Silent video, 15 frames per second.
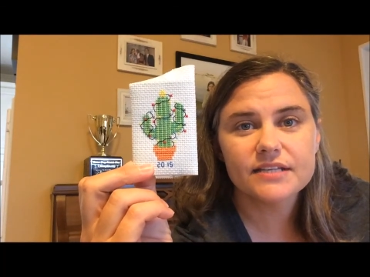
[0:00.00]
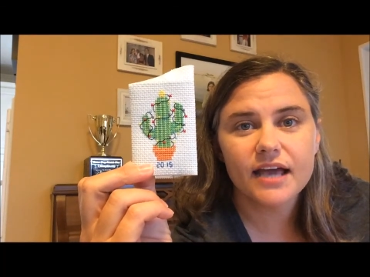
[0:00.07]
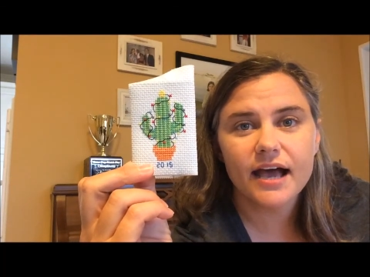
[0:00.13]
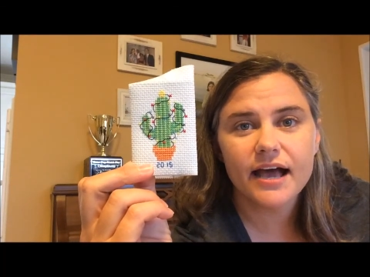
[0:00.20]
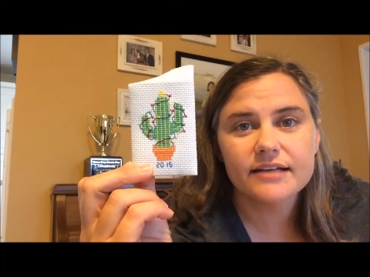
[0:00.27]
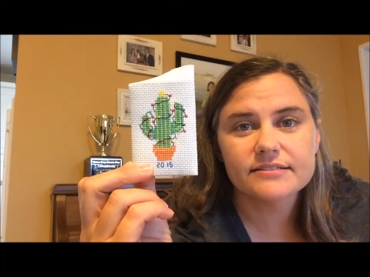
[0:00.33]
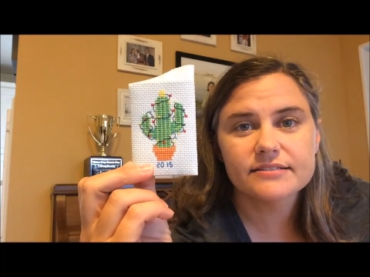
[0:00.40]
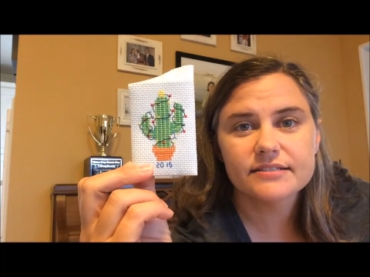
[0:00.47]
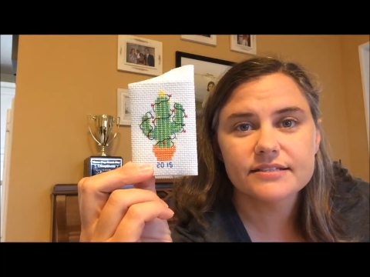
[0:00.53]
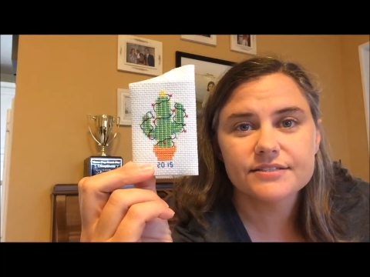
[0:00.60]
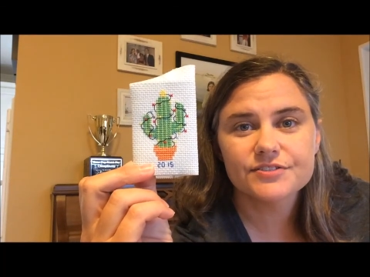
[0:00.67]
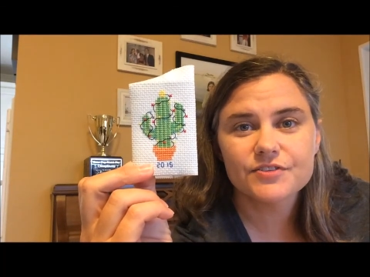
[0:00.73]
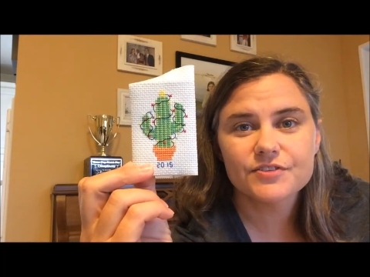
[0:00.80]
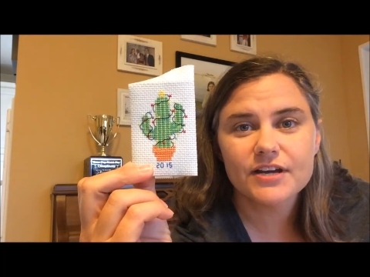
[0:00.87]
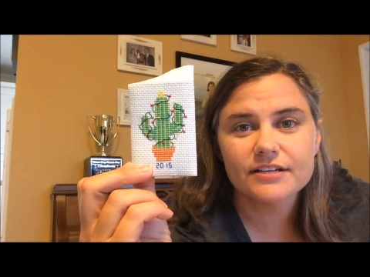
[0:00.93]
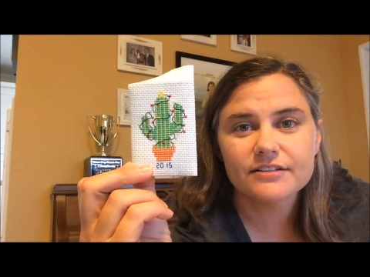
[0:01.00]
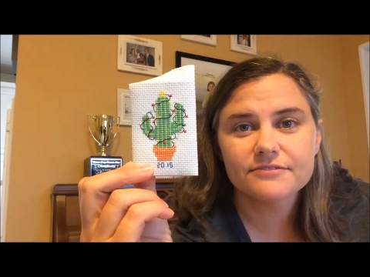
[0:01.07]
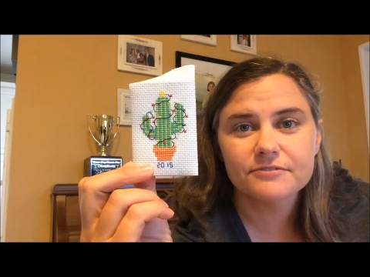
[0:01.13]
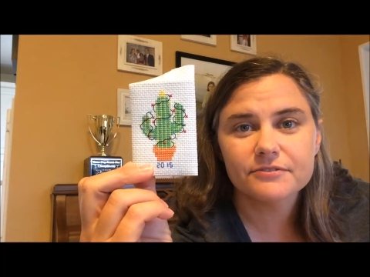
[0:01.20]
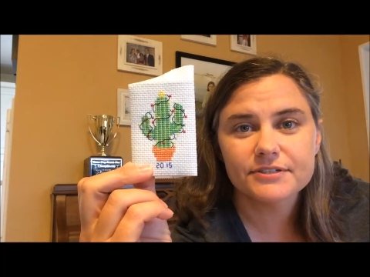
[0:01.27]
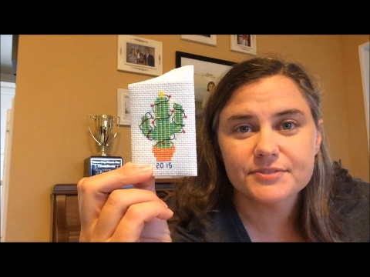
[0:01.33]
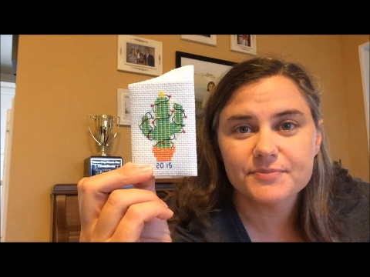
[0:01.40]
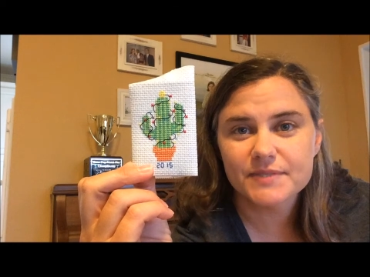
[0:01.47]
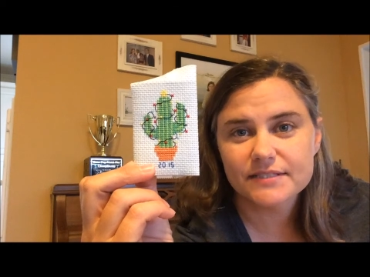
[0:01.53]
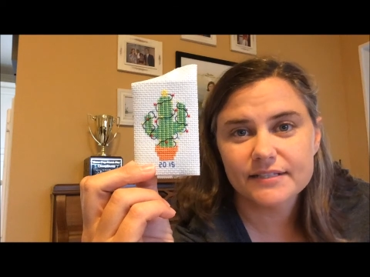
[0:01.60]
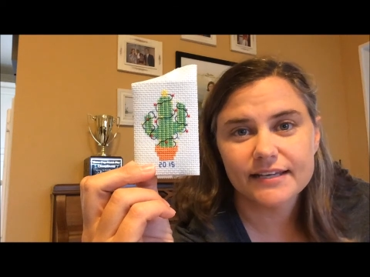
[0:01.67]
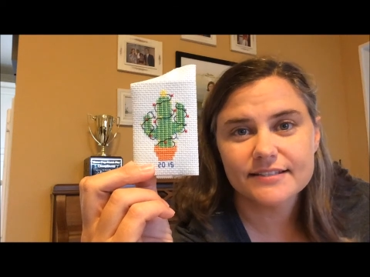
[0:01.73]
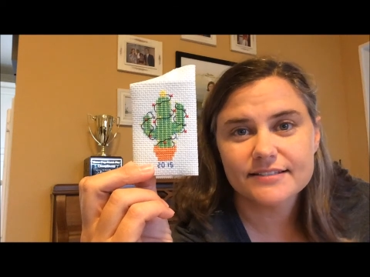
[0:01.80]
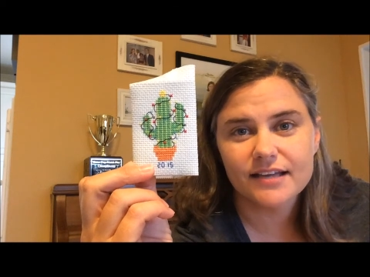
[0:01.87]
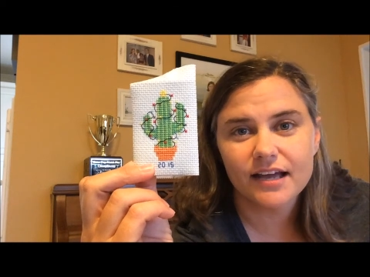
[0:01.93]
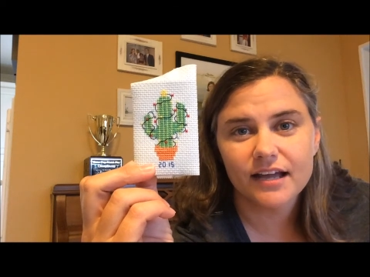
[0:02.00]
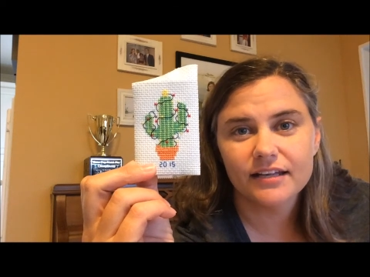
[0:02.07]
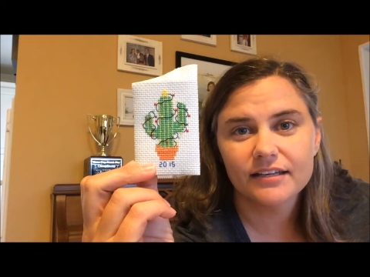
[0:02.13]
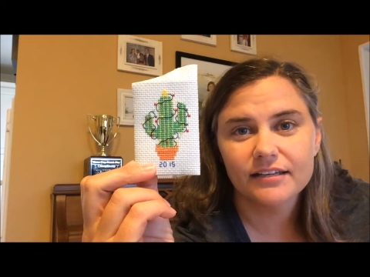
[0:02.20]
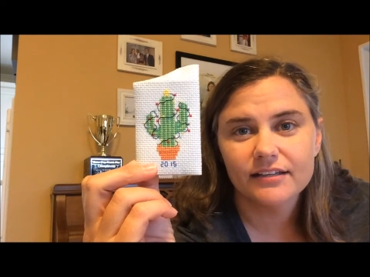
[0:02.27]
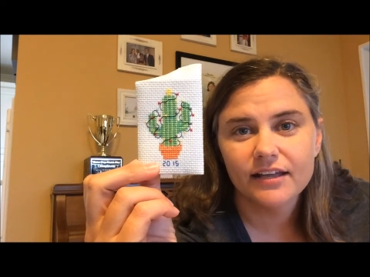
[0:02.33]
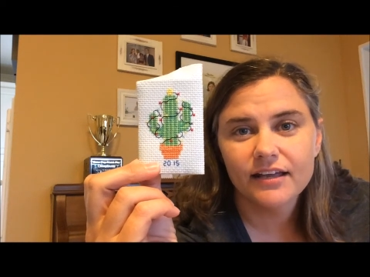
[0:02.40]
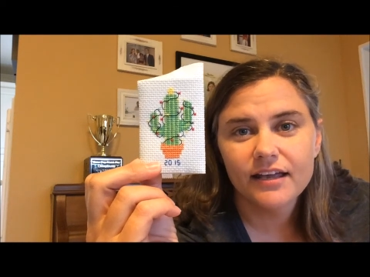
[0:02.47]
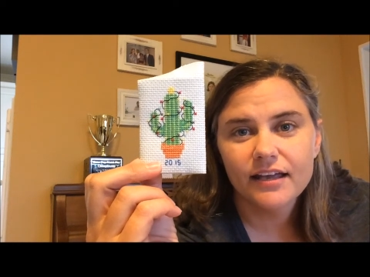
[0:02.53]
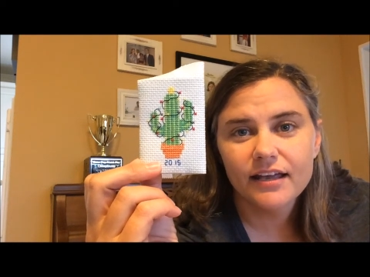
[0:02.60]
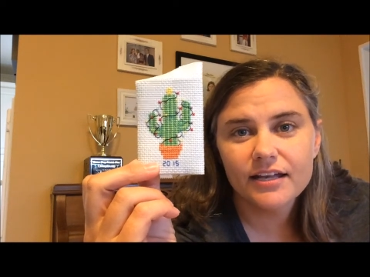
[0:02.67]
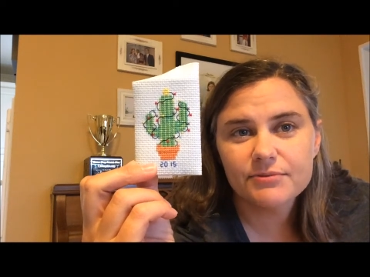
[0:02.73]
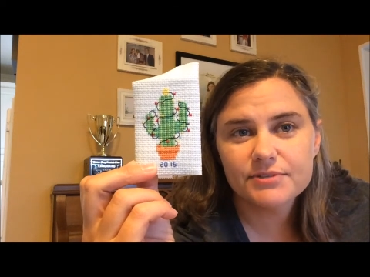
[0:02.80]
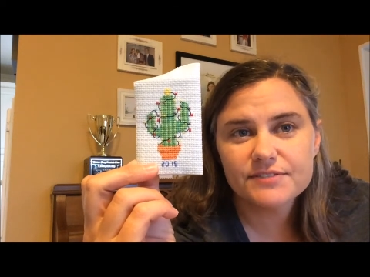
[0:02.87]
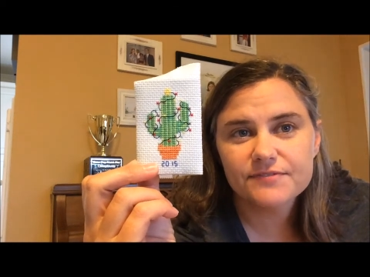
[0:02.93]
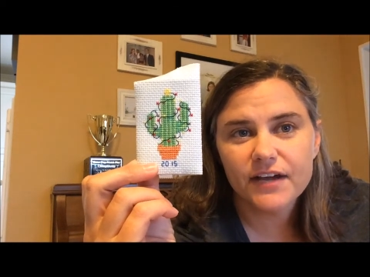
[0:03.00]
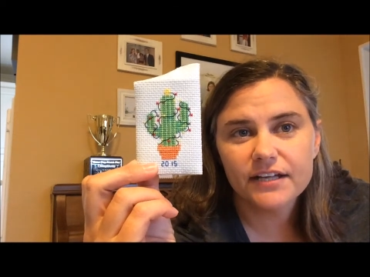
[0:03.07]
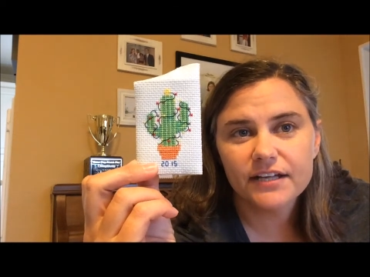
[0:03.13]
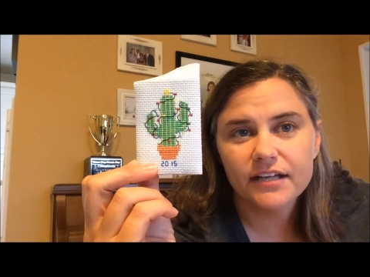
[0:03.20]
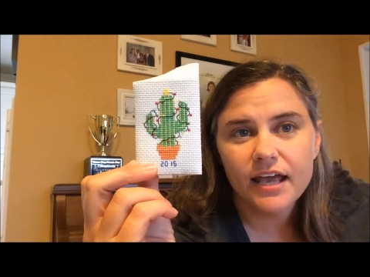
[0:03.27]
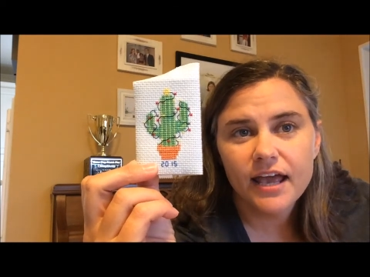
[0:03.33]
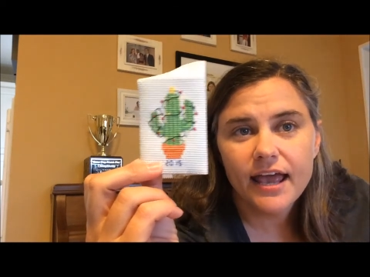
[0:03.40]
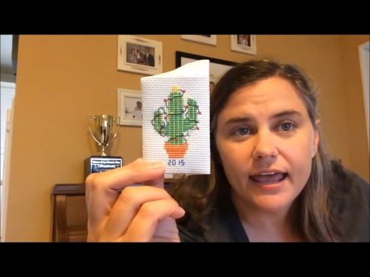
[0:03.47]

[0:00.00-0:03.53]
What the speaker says: It has the strand of Christmas lights on it, and it was fun.